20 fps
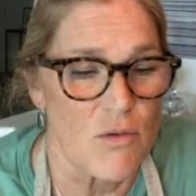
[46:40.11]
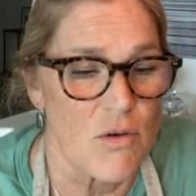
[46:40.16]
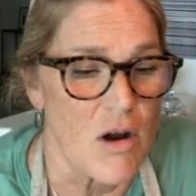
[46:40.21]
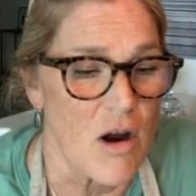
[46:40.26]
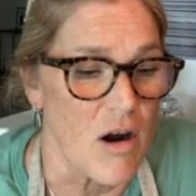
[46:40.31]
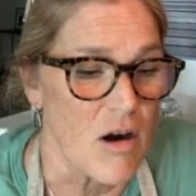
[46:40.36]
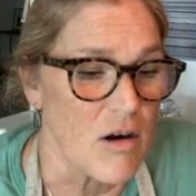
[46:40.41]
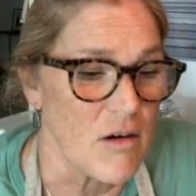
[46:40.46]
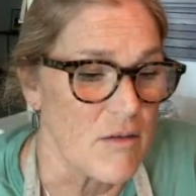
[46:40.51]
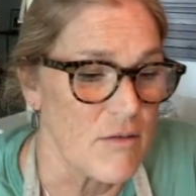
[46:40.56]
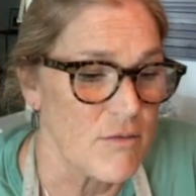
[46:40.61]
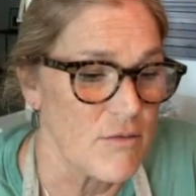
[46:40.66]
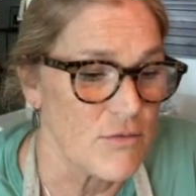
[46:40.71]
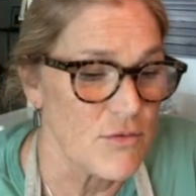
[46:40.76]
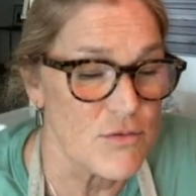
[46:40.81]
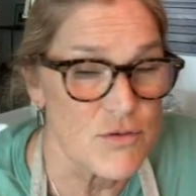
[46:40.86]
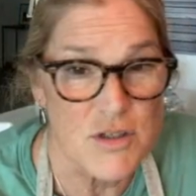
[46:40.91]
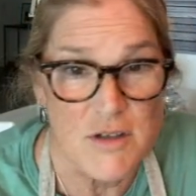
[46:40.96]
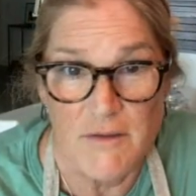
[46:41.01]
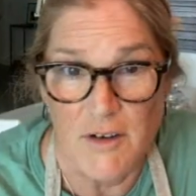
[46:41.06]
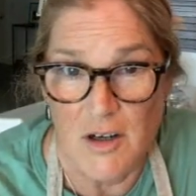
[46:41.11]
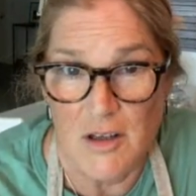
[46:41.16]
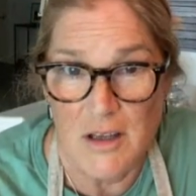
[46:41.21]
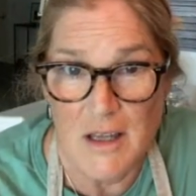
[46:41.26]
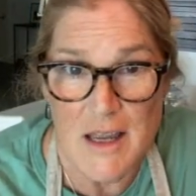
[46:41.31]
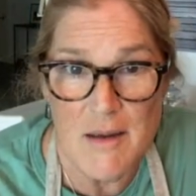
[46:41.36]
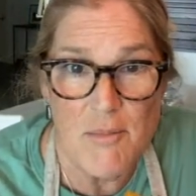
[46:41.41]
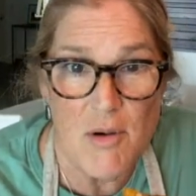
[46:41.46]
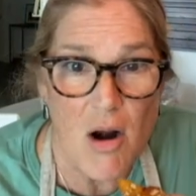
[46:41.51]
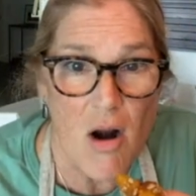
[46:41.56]
our fruits of our
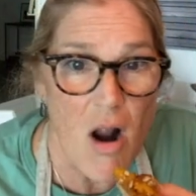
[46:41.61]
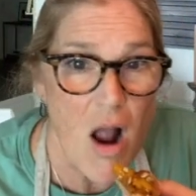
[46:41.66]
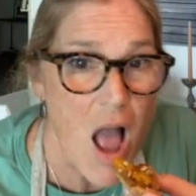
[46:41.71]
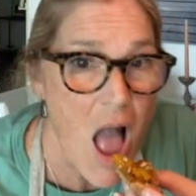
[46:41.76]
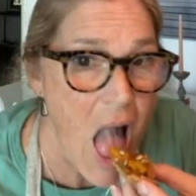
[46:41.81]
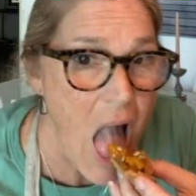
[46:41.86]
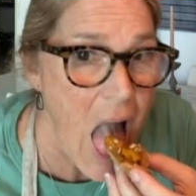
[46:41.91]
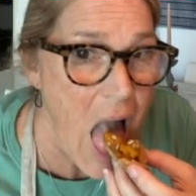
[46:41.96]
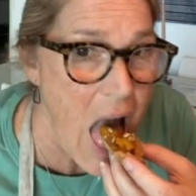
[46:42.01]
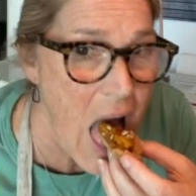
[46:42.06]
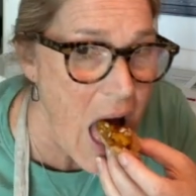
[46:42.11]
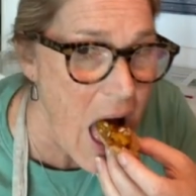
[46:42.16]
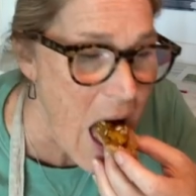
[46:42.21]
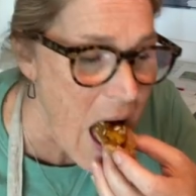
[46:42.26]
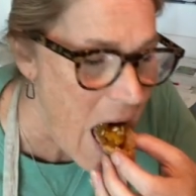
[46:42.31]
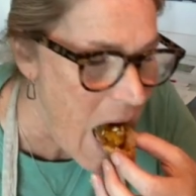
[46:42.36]
labor. Oh